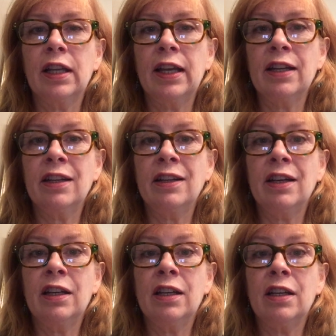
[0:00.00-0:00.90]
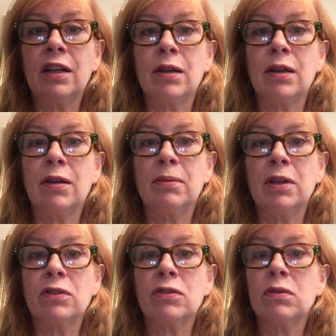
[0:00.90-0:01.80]
Canada. I'm
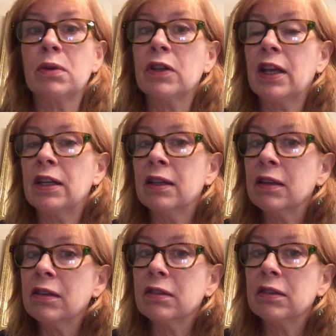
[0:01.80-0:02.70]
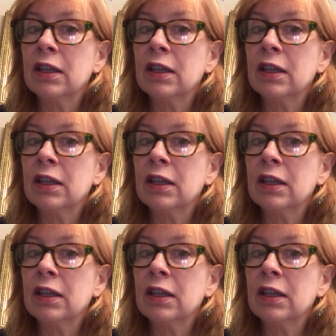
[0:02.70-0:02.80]
not sure where that is,